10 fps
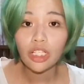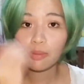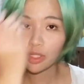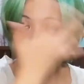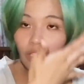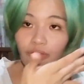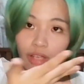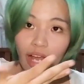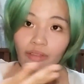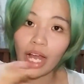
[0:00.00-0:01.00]
especially if
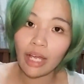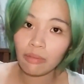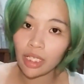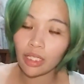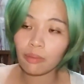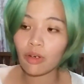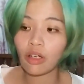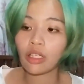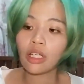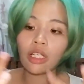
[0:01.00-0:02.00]
you have eye makeup
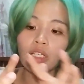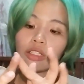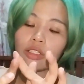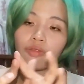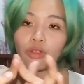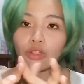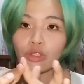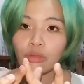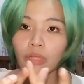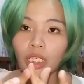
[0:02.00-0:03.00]
on, because of course
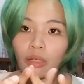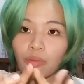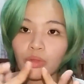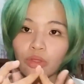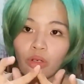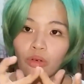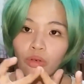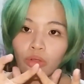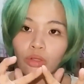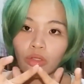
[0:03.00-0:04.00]
your makeup would
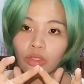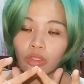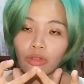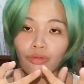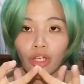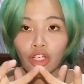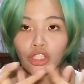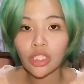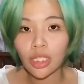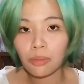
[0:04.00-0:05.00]
go on your
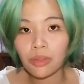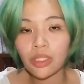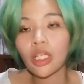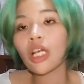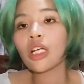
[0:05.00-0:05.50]
fingertips,